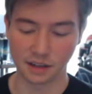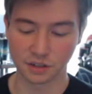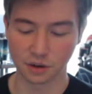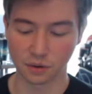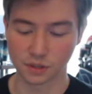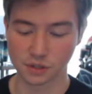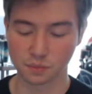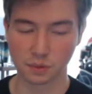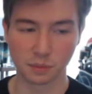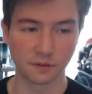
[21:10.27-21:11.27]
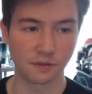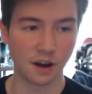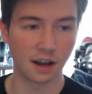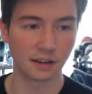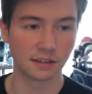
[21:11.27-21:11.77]
Antigonus would have been
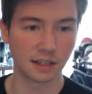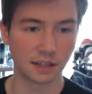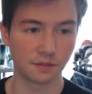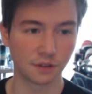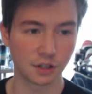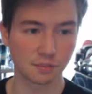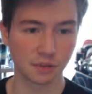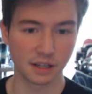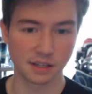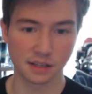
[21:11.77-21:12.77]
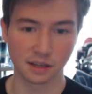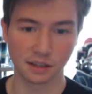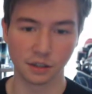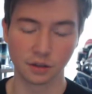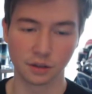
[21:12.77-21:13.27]
fine taking first place
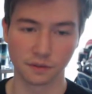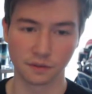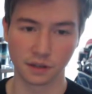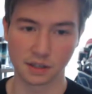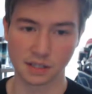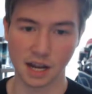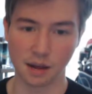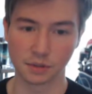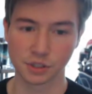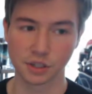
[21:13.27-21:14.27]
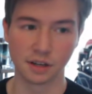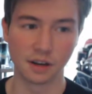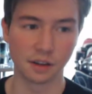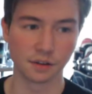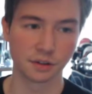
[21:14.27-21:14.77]
and he could have established
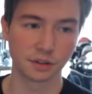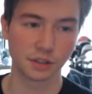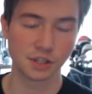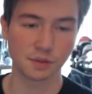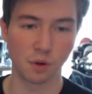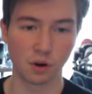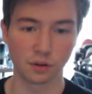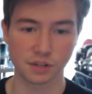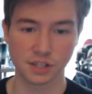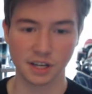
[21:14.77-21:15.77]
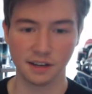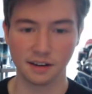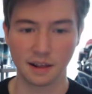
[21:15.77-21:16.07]
another smaller state.